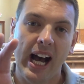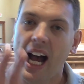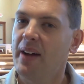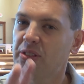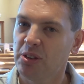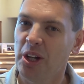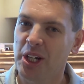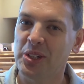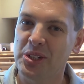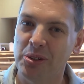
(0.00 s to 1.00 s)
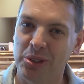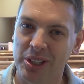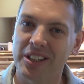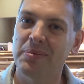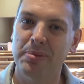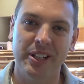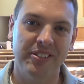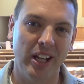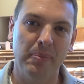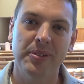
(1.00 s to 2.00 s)
I've sought out your
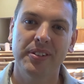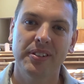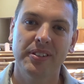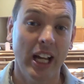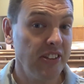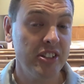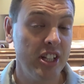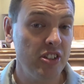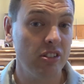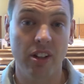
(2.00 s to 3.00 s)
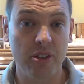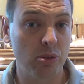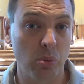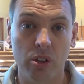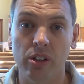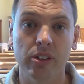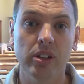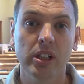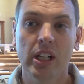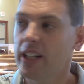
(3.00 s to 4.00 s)
precepts, not the teachings of this
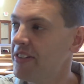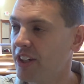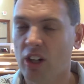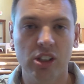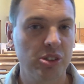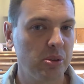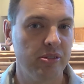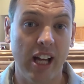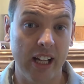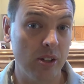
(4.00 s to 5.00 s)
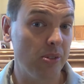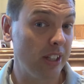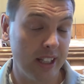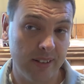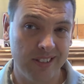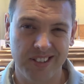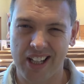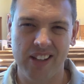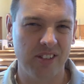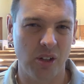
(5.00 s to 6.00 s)
world, not the cultural values that it
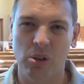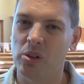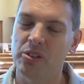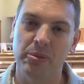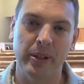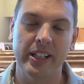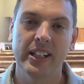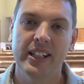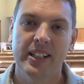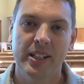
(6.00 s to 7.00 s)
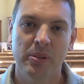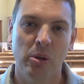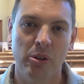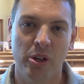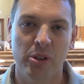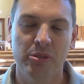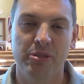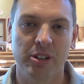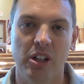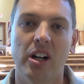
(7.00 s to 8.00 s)
says it holds, but it won't hold
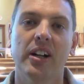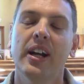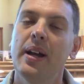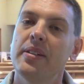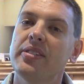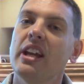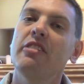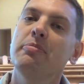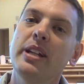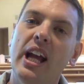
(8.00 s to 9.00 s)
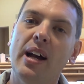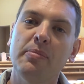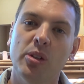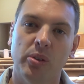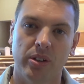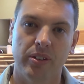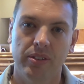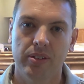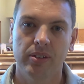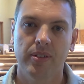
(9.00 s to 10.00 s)
for long. Save me, I'm
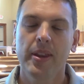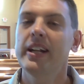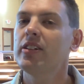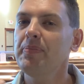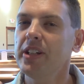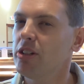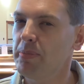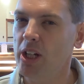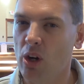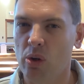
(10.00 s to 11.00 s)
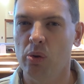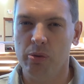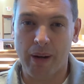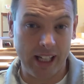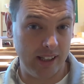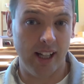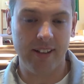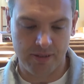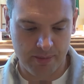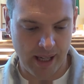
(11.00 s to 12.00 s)
yours. It's something to be owned by,
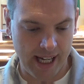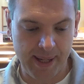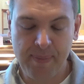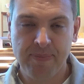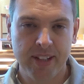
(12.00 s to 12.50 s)
loved by,